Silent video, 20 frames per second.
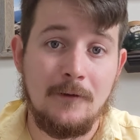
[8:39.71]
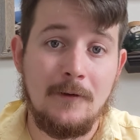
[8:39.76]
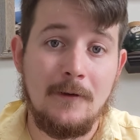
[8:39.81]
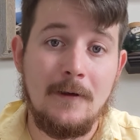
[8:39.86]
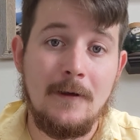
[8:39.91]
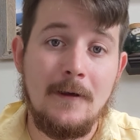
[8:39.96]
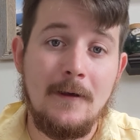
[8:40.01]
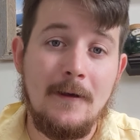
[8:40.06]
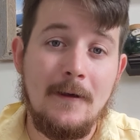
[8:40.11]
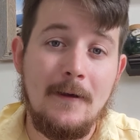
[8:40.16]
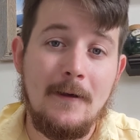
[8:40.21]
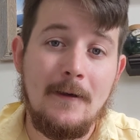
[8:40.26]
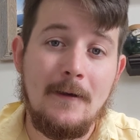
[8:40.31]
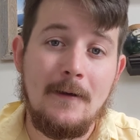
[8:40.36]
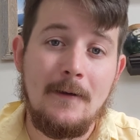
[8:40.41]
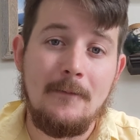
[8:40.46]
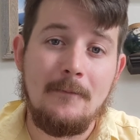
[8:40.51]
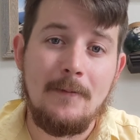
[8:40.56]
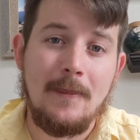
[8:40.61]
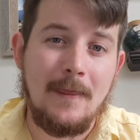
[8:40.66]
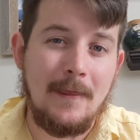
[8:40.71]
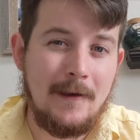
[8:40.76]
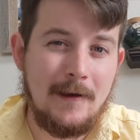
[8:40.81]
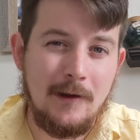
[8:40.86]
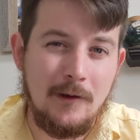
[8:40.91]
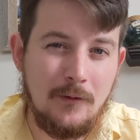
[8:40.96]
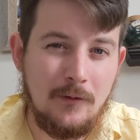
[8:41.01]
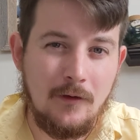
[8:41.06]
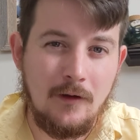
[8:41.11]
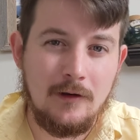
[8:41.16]
And then
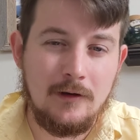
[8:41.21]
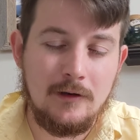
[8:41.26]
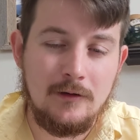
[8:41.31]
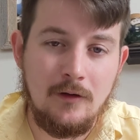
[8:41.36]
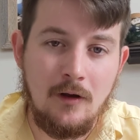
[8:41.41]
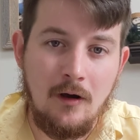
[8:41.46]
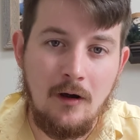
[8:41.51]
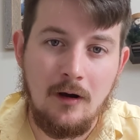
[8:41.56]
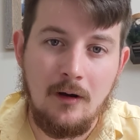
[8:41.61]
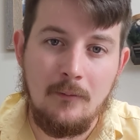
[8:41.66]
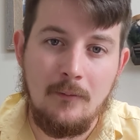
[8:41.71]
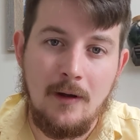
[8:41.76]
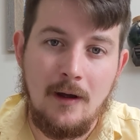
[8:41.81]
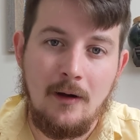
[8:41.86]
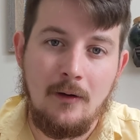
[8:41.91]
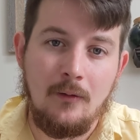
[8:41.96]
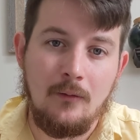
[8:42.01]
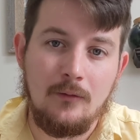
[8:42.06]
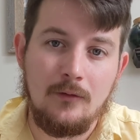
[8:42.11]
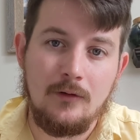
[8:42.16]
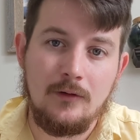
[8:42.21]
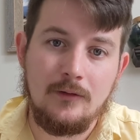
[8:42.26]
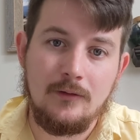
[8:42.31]
he goes on to talk about